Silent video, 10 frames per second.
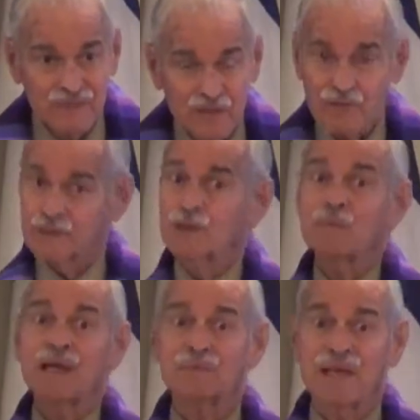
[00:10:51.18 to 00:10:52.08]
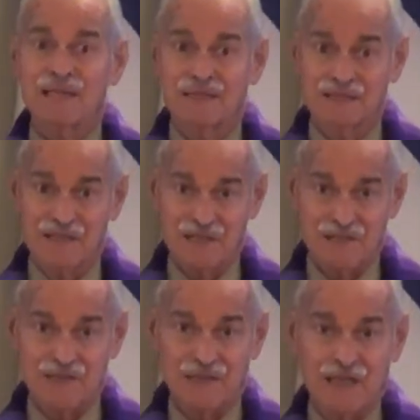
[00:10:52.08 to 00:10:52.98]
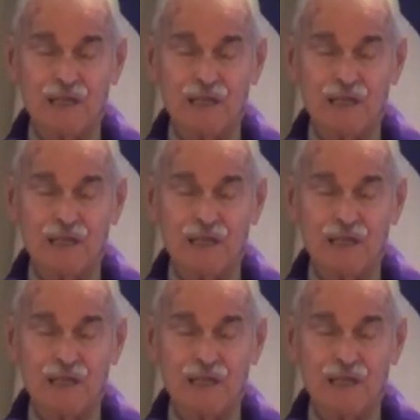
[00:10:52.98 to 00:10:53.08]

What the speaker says: For you to make bad decisions today.